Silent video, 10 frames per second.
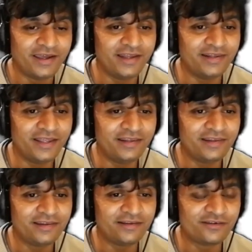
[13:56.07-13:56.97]
And
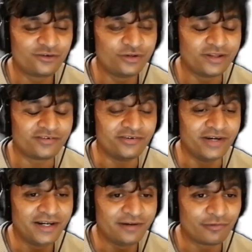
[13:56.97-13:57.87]
then the student that's
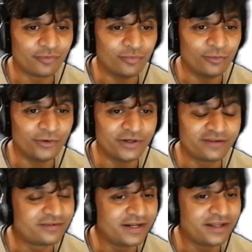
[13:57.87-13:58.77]
reading from the board
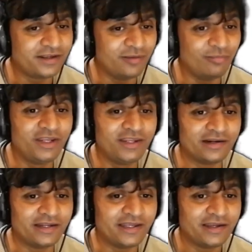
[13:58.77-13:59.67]
is reading
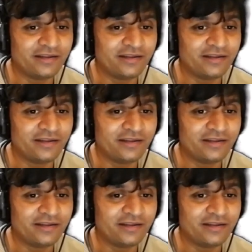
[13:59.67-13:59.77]
immediately.